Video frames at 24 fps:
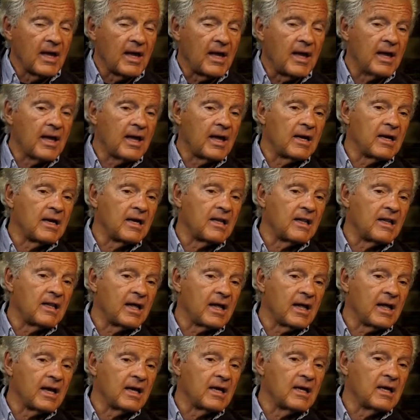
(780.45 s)
And
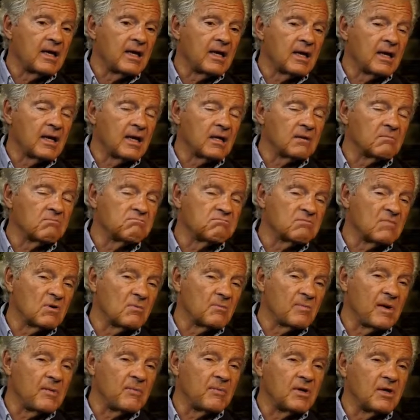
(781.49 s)
then,
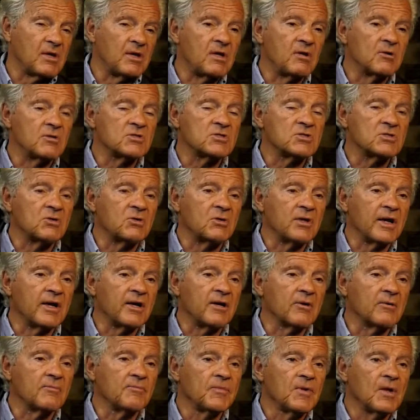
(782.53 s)
maybe a year or so
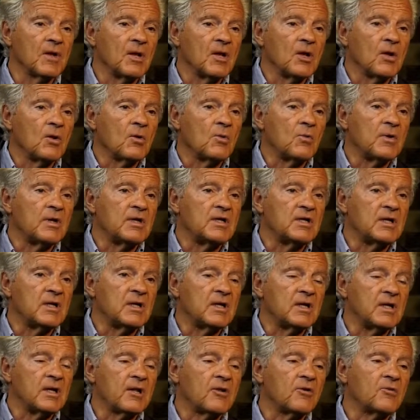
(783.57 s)
later, we did another